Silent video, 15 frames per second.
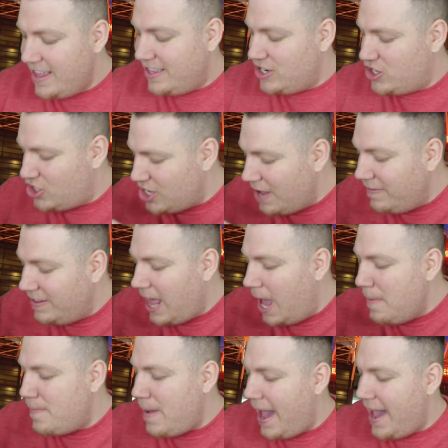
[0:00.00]
The
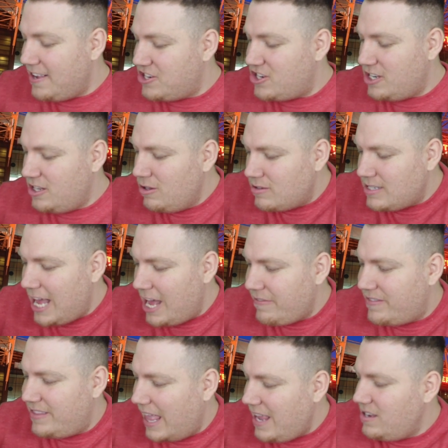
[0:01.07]
Chevrolet badge looks
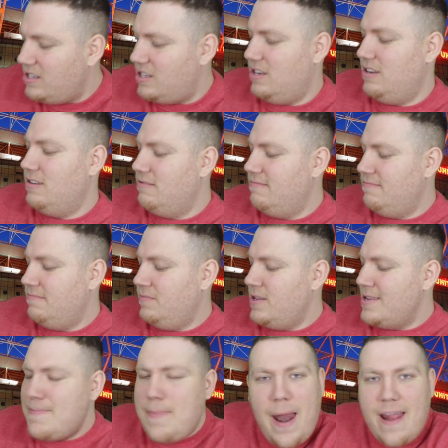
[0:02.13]
half decent.
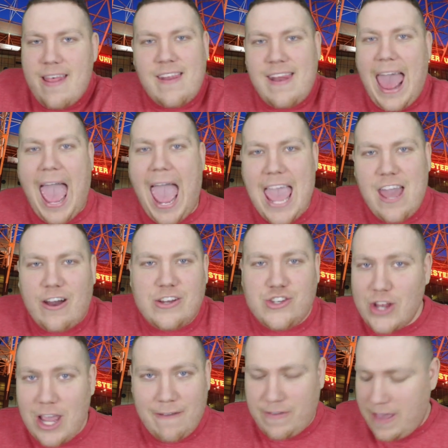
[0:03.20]
Better than the
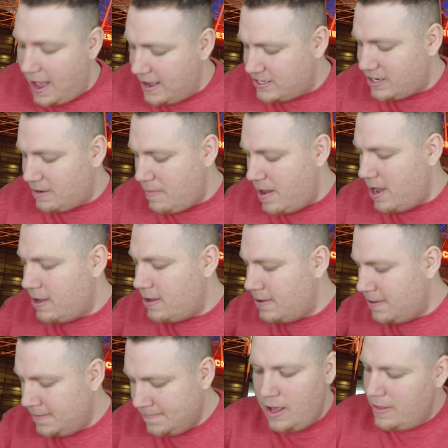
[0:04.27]
AIG, if you ask me.
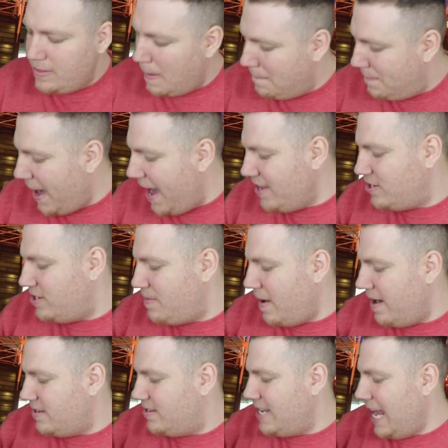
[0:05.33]
The badge is about
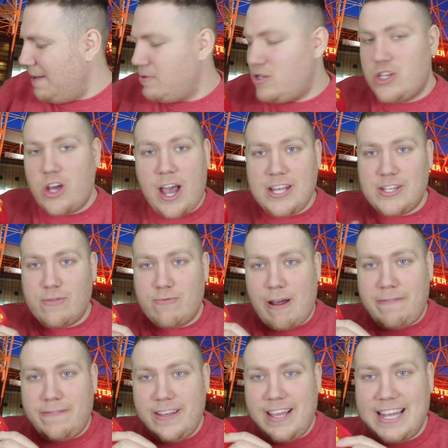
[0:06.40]
the same size,
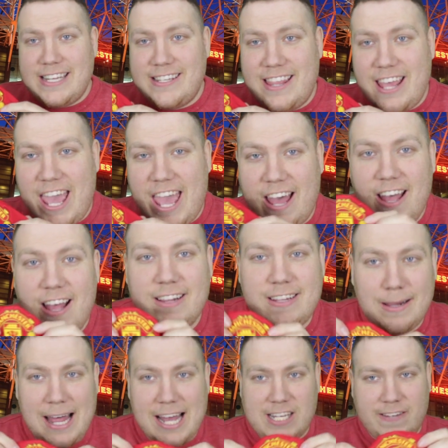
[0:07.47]
roughly, as the
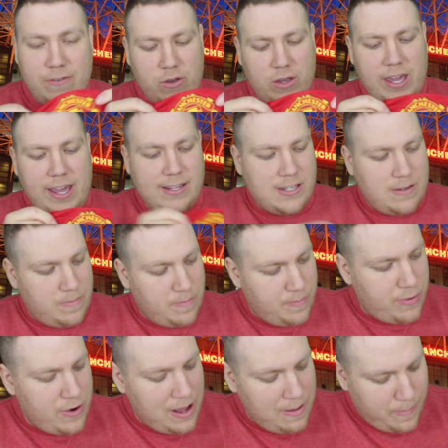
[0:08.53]
last few kits.
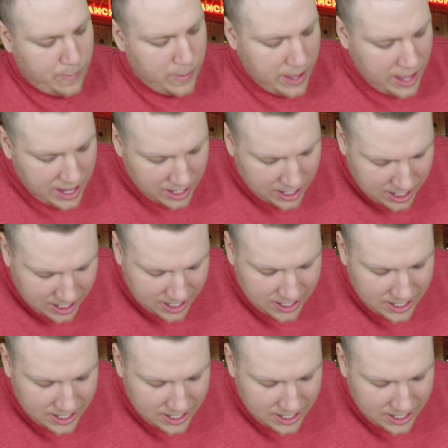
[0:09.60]
Pretty big.